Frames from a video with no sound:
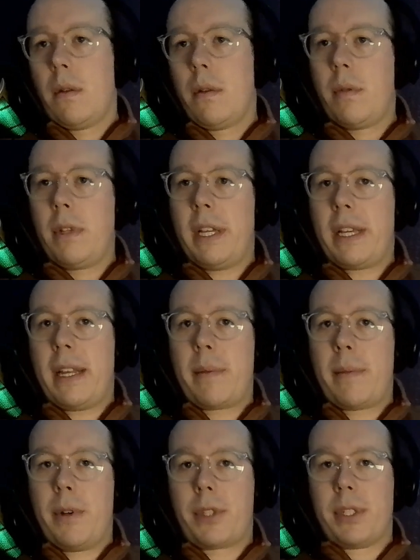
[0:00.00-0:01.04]
Well, like any
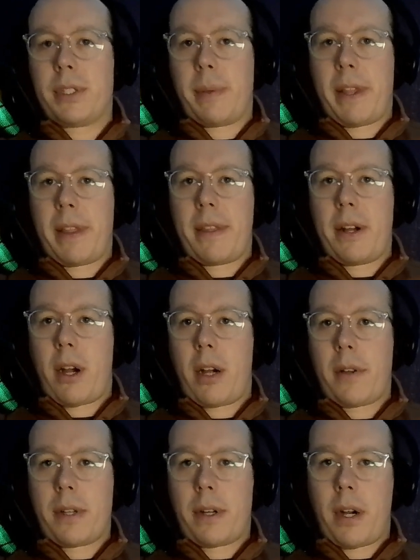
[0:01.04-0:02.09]
emotions, I mean, there
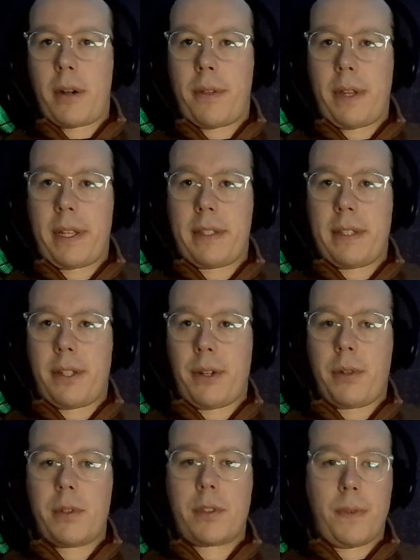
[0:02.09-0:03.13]
are things that they're
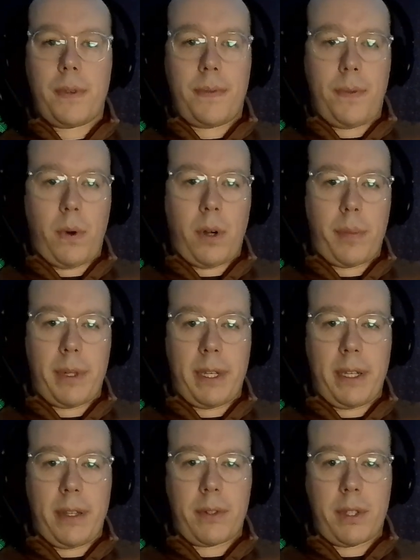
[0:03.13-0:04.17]
useful for,
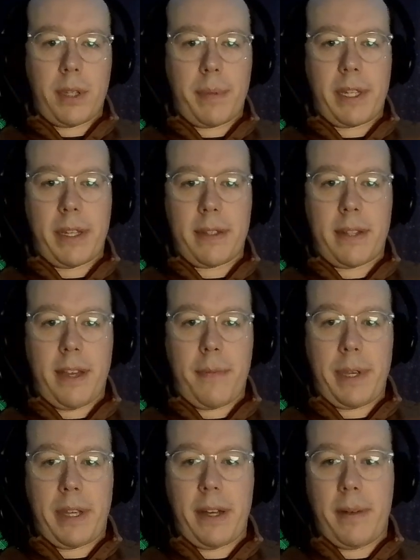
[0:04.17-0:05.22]
but usually because
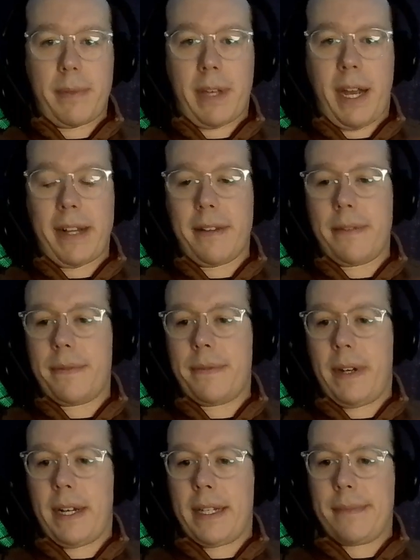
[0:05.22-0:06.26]
they've become kind of
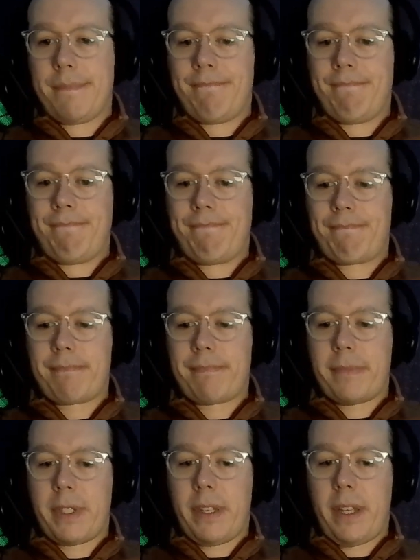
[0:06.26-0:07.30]

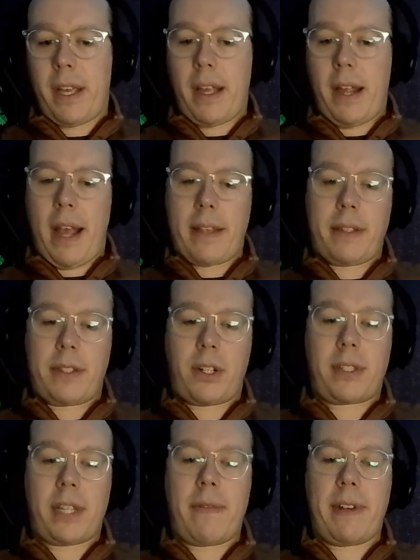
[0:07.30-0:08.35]
it
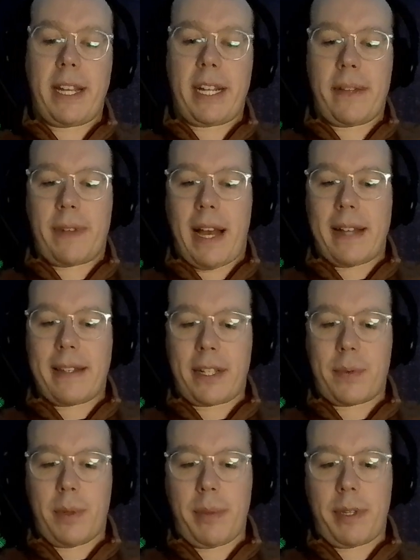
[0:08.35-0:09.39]
starts to have a negative
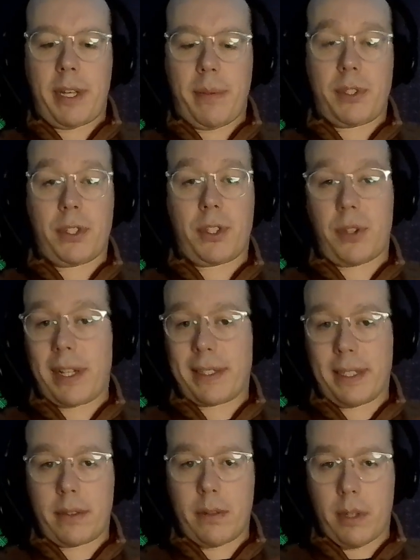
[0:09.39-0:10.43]
context when it becomes
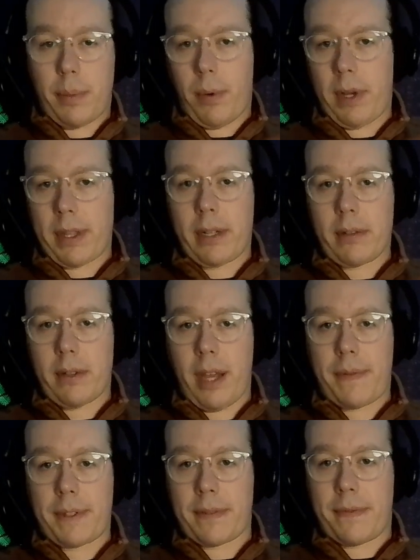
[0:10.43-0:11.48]
distressing to the point that your
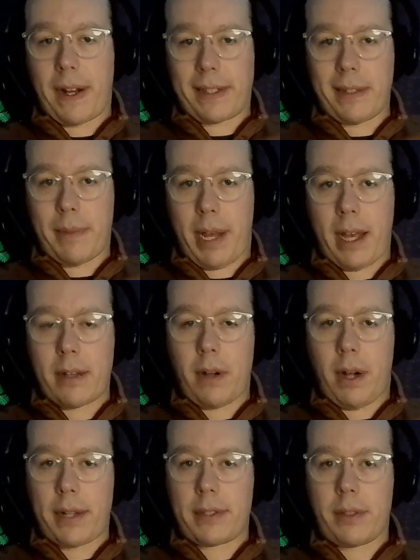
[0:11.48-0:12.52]
life is affected by it,
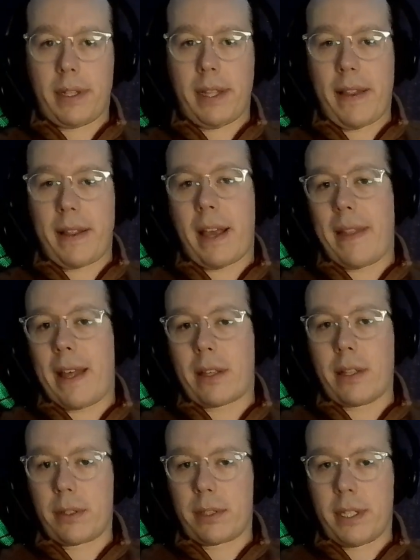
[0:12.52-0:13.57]
right? So then, and again, that
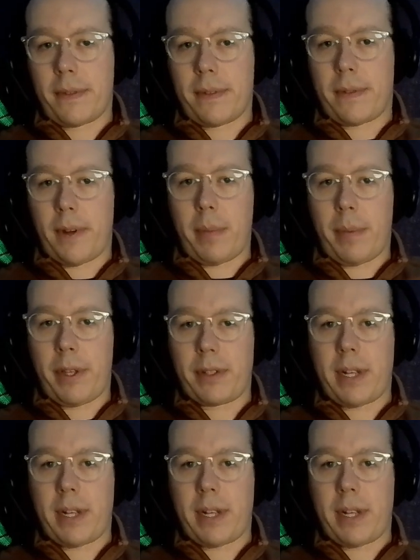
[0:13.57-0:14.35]
can look different for everybody.